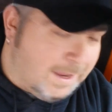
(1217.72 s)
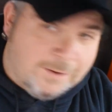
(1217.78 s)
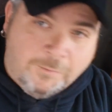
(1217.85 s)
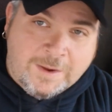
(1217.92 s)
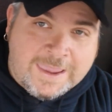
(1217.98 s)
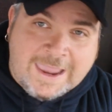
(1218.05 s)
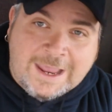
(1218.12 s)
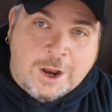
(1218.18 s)
And
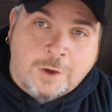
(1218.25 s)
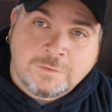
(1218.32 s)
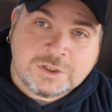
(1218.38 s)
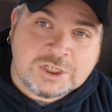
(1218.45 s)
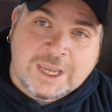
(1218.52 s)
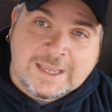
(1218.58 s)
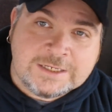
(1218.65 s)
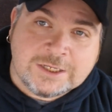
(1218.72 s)
we can't
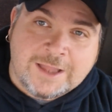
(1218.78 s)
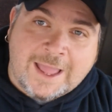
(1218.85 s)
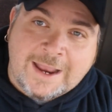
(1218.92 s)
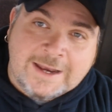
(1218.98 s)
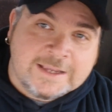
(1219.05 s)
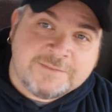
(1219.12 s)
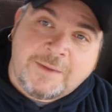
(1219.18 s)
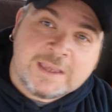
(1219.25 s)
always change a
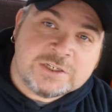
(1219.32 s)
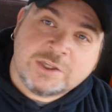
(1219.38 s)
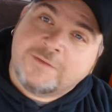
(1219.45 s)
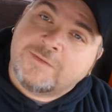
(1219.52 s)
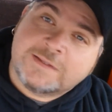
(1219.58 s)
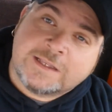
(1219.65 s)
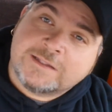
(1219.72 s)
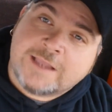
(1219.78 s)
light, especially
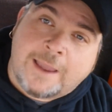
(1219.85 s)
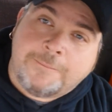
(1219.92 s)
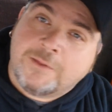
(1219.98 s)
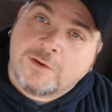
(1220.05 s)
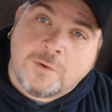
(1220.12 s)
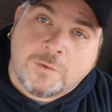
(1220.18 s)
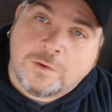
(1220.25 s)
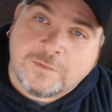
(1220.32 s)
if it's the top
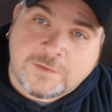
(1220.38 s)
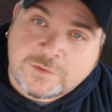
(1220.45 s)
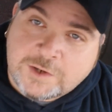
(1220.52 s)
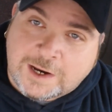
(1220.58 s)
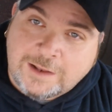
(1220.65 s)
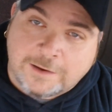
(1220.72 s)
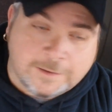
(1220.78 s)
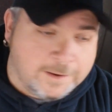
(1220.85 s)
of the corner of the
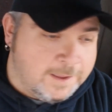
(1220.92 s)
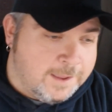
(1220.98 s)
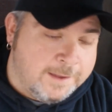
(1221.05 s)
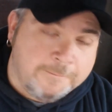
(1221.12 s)
trailer.